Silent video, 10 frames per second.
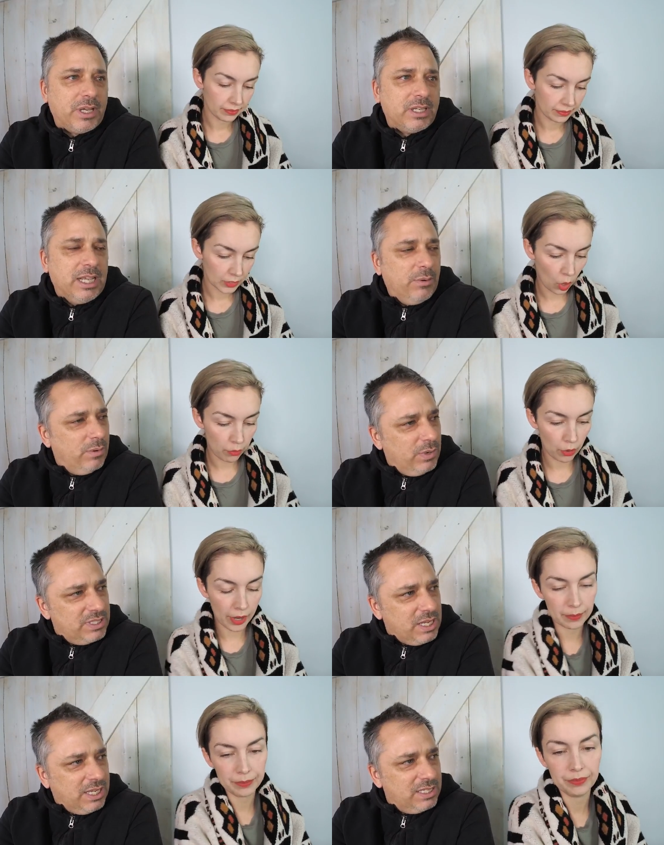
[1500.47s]
Speaker 1: but... What
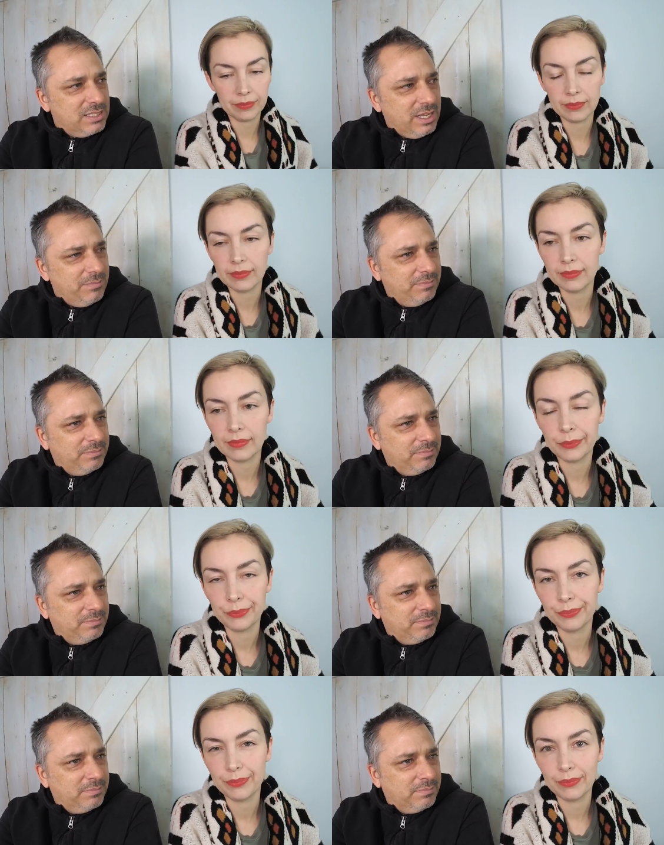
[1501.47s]
is that kid's name?
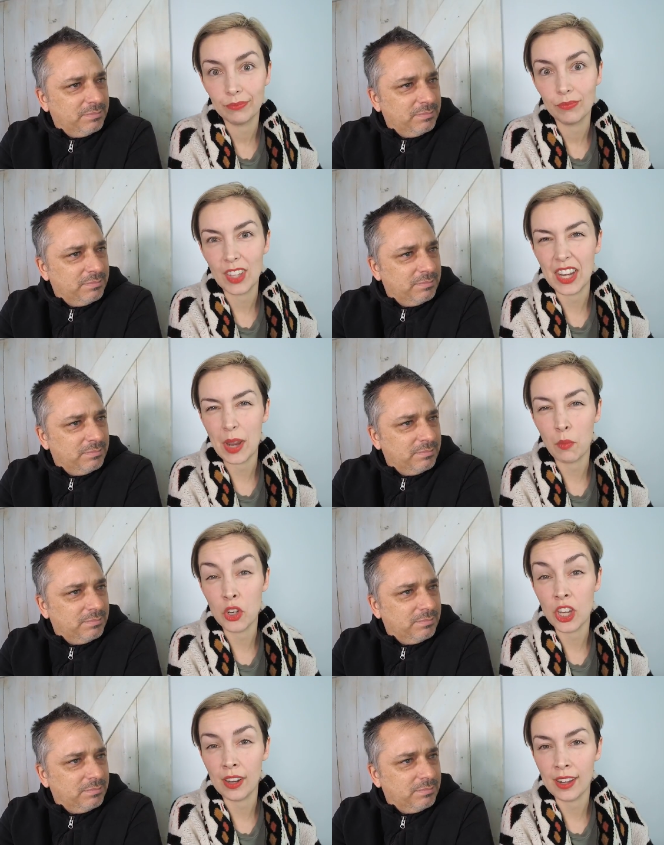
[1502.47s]
The name we
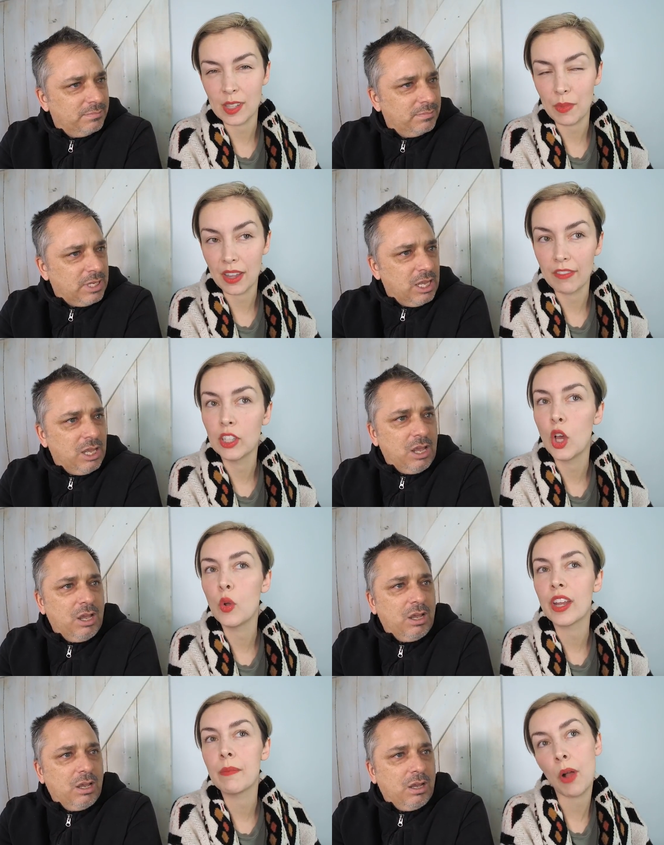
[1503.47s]
shall not speak of.
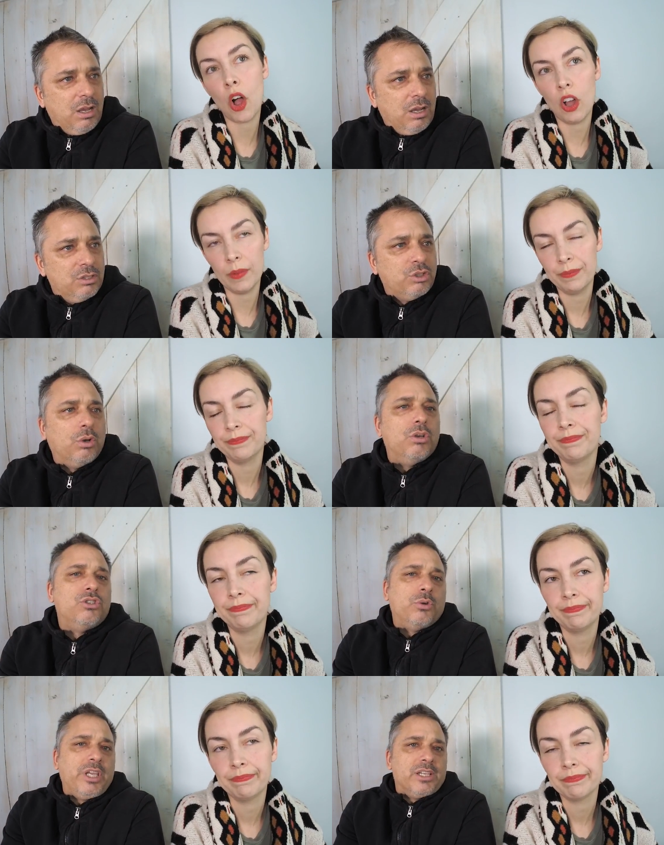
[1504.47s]
Logan Paul.
Speaker 2: So
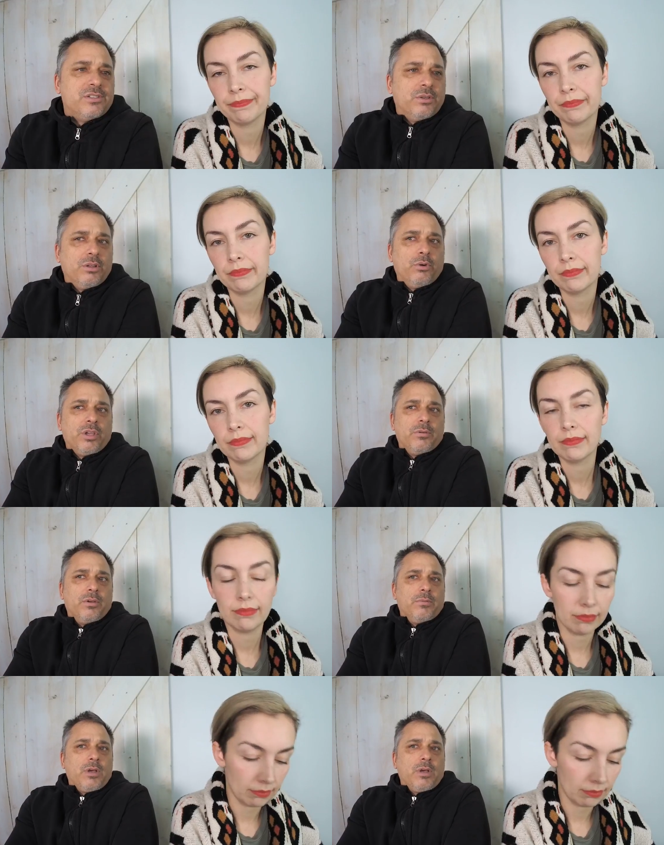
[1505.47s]
Logan...